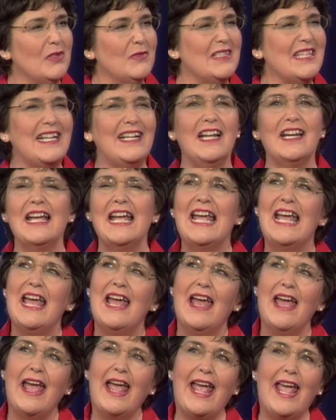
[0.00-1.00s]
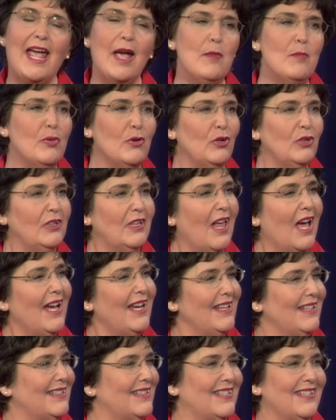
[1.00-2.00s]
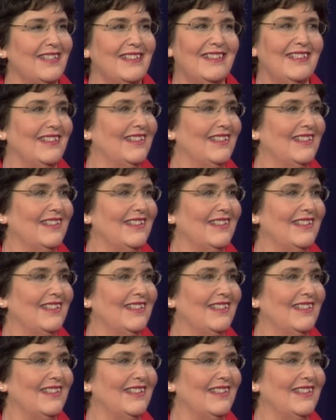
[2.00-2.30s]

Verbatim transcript: and it was like an amber light